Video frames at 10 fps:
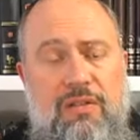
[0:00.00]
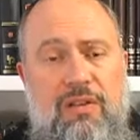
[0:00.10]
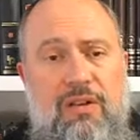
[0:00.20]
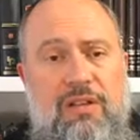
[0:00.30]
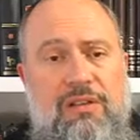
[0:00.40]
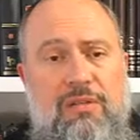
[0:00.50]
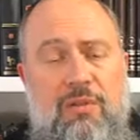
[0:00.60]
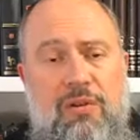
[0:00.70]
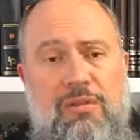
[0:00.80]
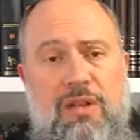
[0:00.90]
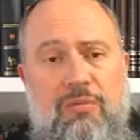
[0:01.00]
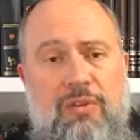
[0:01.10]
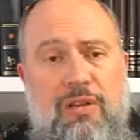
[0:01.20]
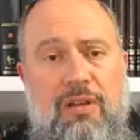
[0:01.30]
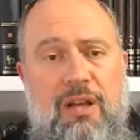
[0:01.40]
the earliest
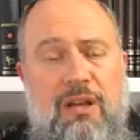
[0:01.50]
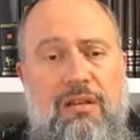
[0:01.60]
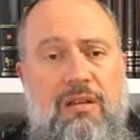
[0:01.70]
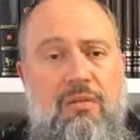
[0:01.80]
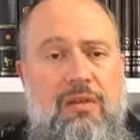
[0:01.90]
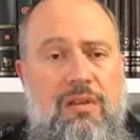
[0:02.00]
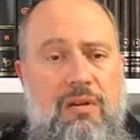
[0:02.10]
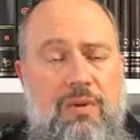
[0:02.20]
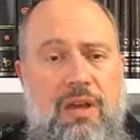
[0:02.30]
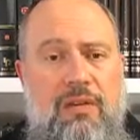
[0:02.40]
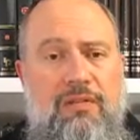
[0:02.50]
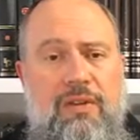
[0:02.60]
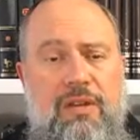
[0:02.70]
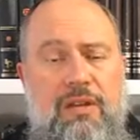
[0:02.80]
post-Talmudic halachic work that we have,